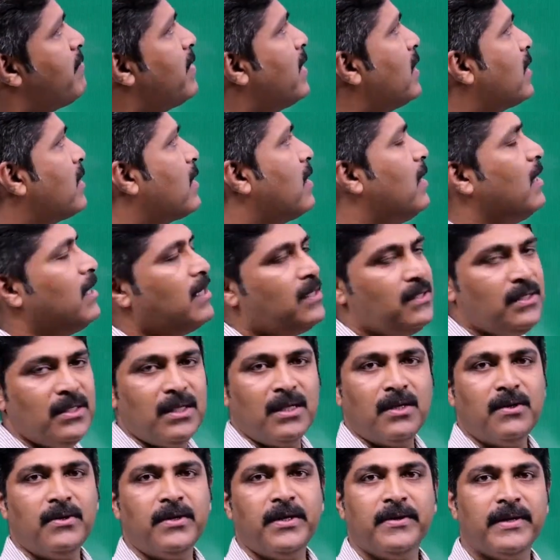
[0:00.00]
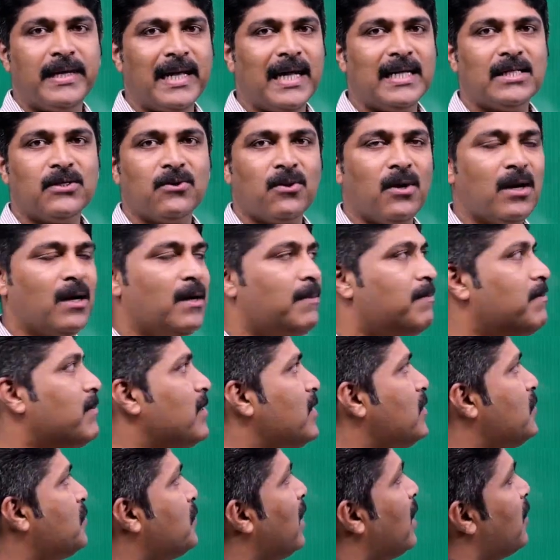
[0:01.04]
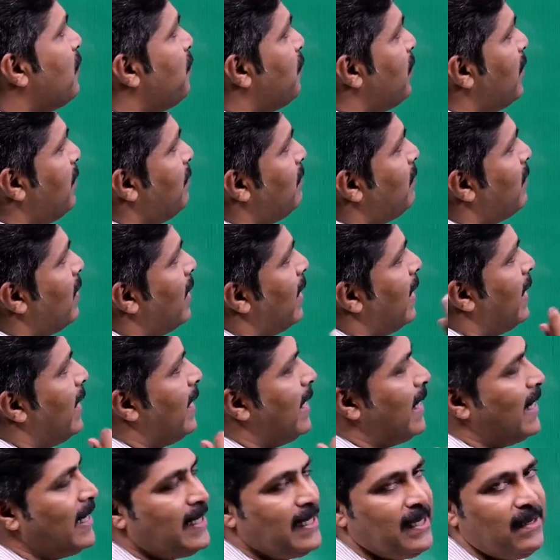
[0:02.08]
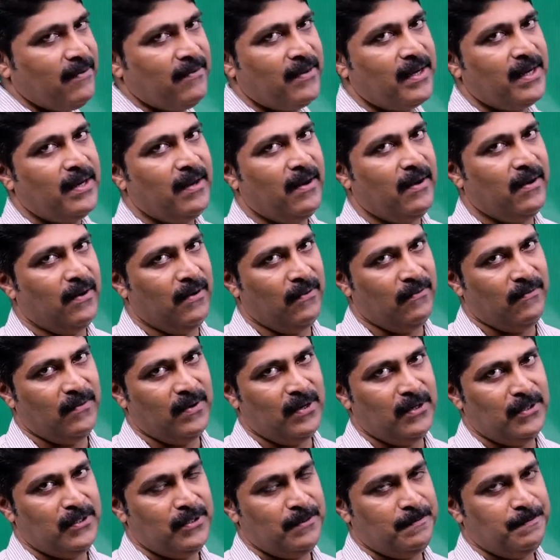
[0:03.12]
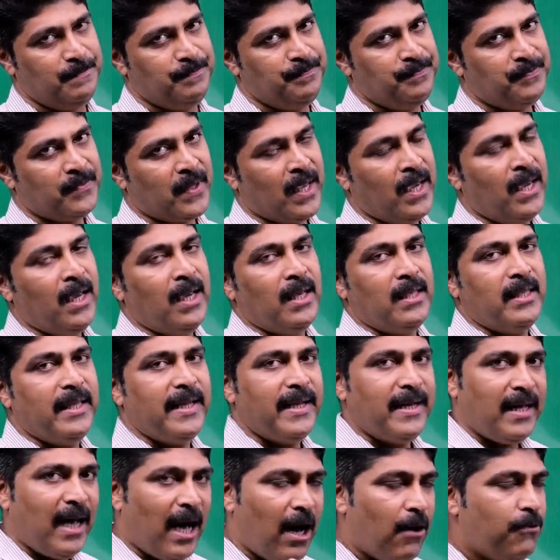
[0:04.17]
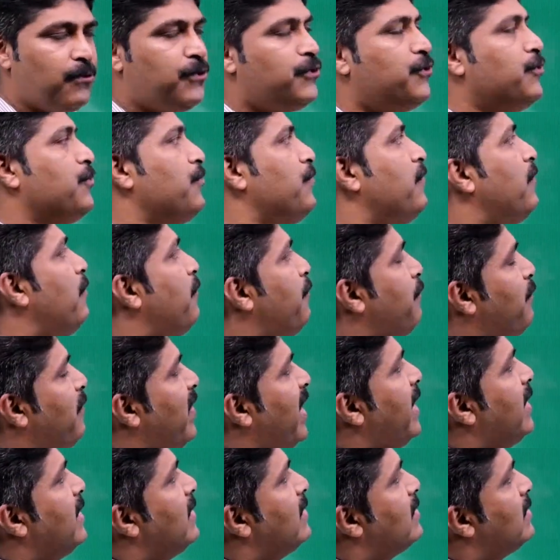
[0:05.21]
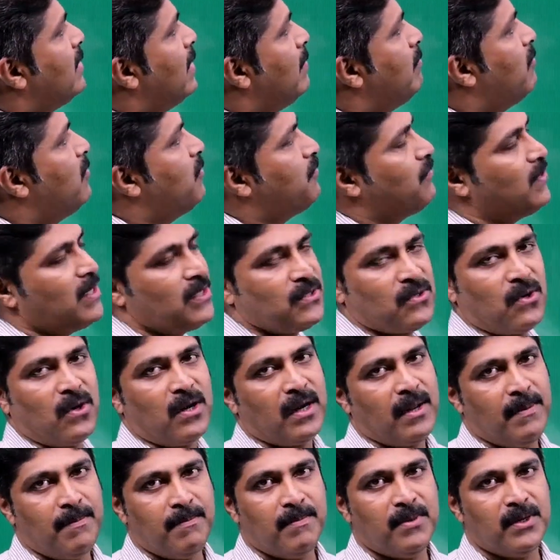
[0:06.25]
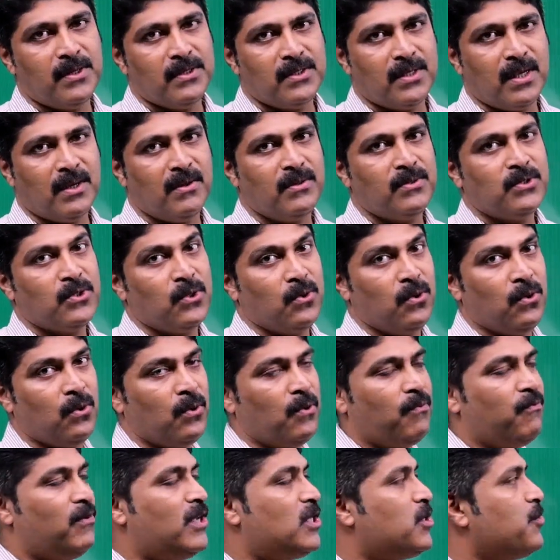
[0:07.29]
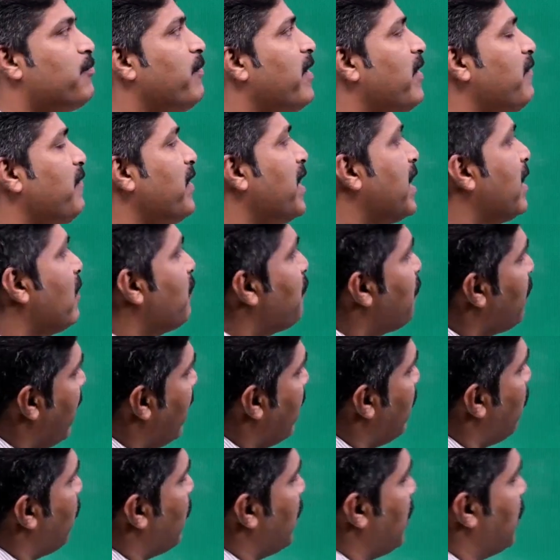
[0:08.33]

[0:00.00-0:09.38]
but consecutive natural numbers start from 91 onwards. Then how to find the sum of these all numbers, so which way we can find out